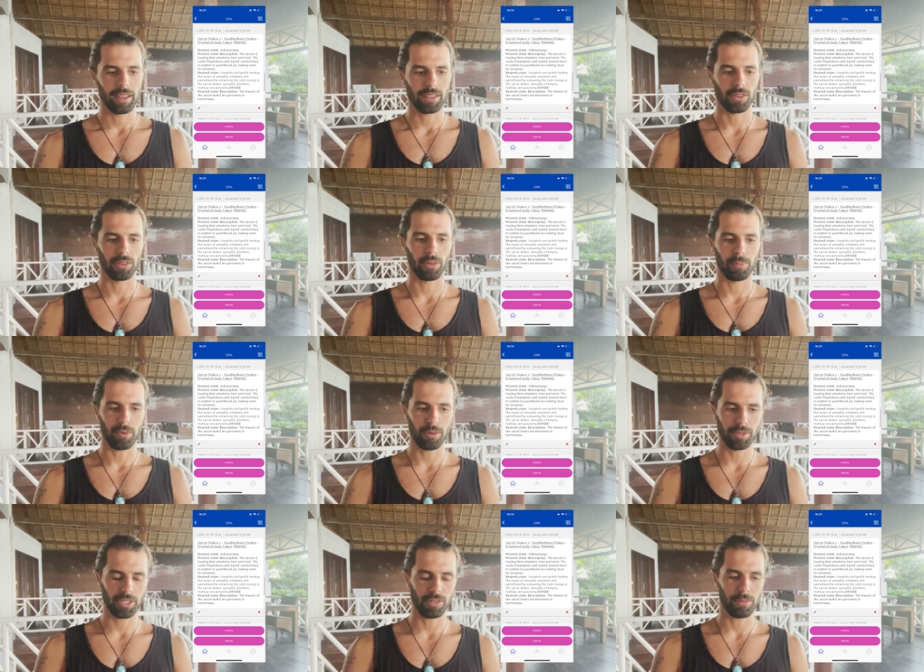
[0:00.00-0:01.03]
So the
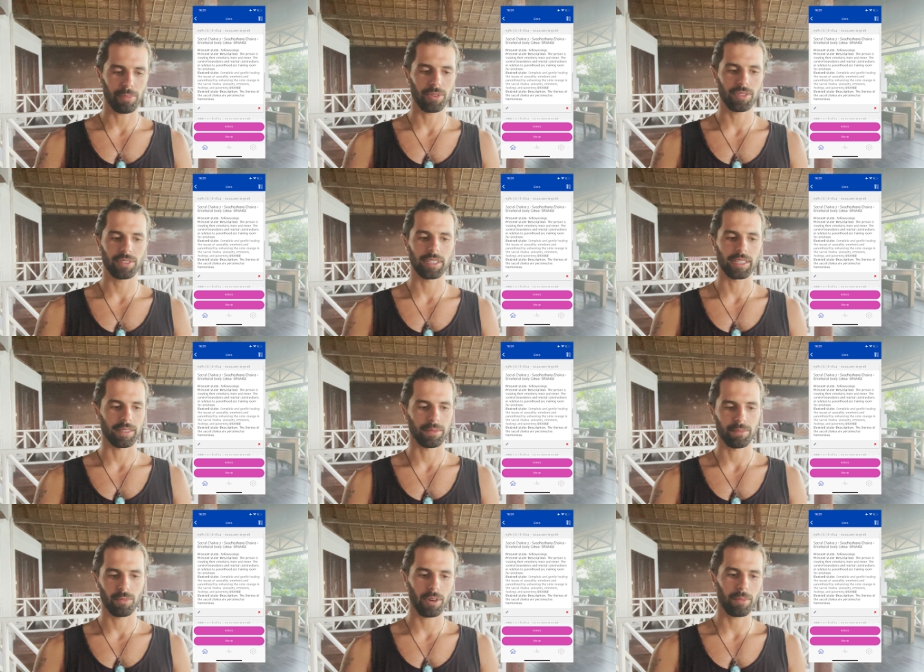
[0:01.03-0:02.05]
particular person is
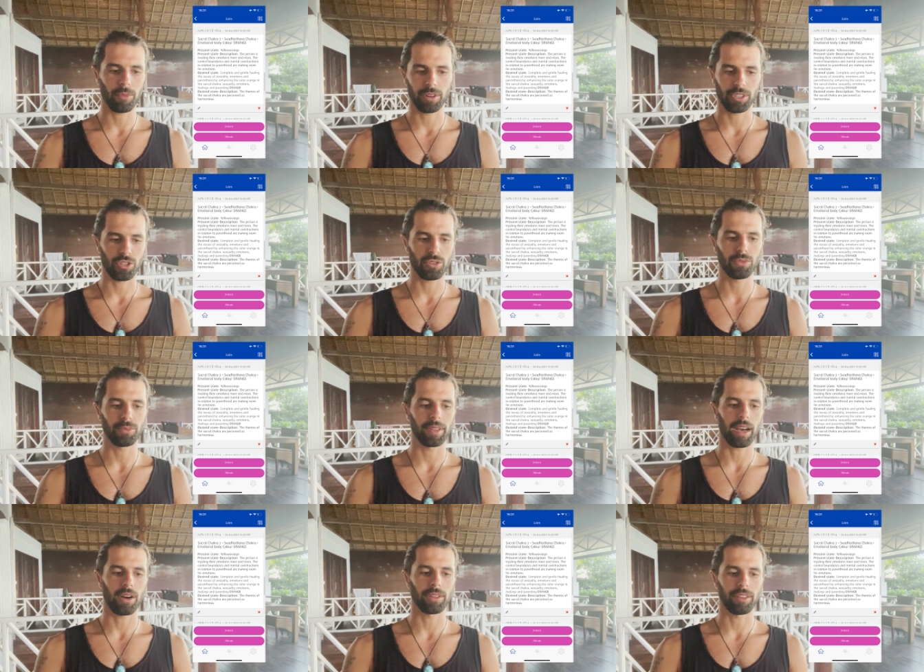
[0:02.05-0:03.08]
more and more in tune with
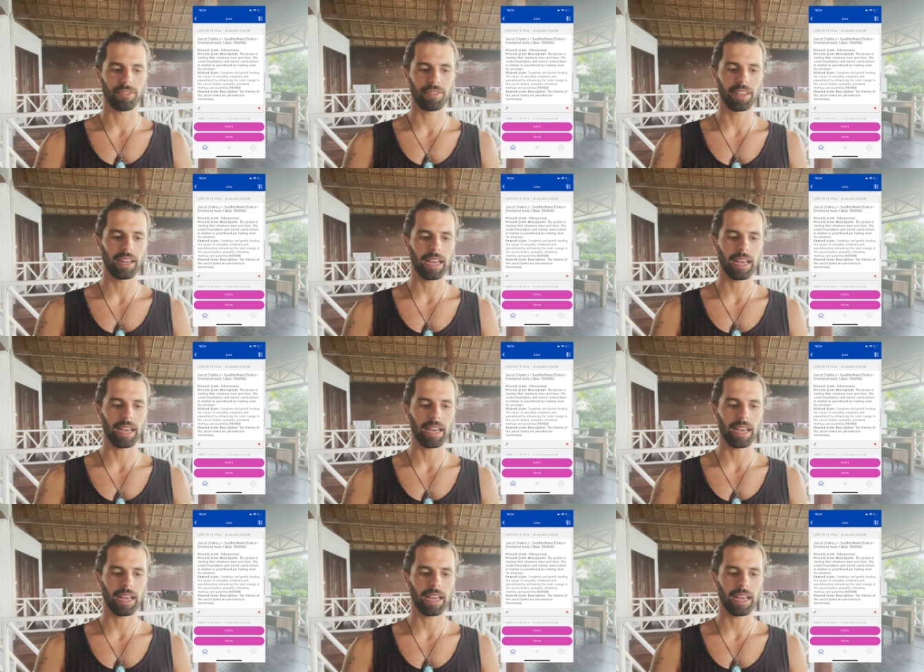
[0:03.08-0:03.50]
how they feel,